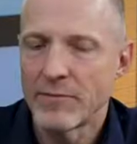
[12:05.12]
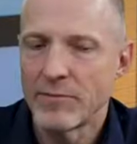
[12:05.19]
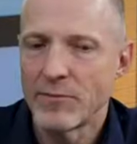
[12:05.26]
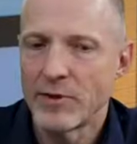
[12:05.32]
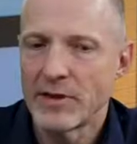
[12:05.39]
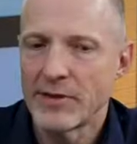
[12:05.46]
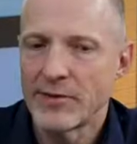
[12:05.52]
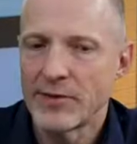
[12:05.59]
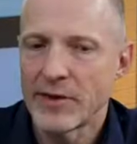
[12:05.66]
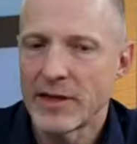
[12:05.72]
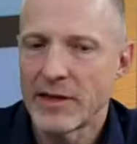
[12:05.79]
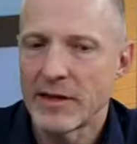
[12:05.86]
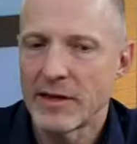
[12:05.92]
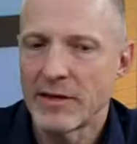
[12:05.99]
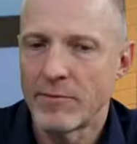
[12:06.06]
was,
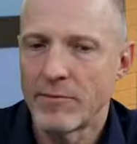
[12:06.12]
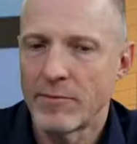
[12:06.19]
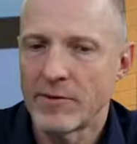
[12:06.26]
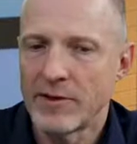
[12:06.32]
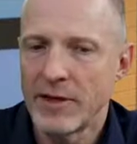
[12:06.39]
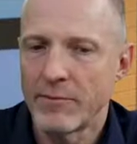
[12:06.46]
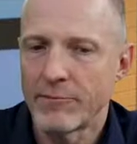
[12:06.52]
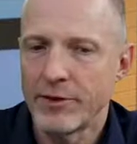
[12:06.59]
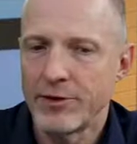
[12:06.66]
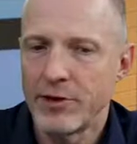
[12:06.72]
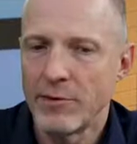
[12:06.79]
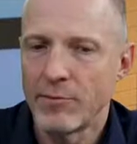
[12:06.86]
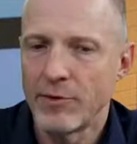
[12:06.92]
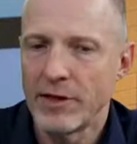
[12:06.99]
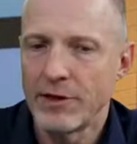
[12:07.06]
uh, was that Richie
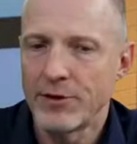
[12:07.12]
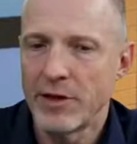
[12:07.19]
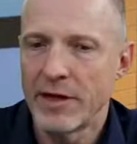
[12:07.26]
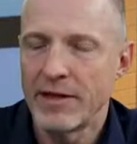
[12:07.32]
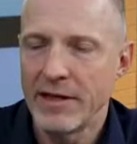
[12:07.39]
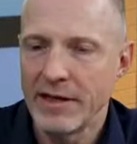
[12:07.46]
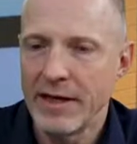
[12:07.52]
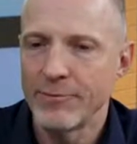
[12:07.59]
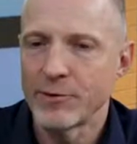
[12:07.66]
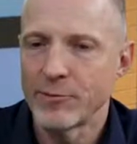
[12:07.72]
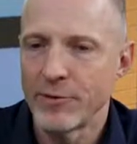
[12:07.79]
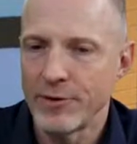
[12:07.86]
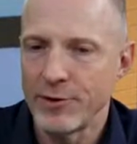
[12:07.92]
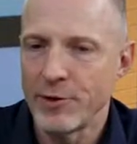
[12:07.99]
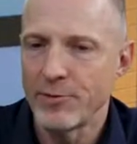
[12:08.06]
Rich? Know. I think that was
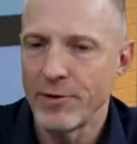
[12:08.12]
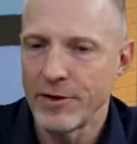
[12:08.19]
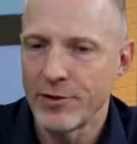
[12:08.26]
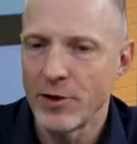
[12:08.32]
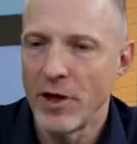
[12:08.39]
Richie Rich.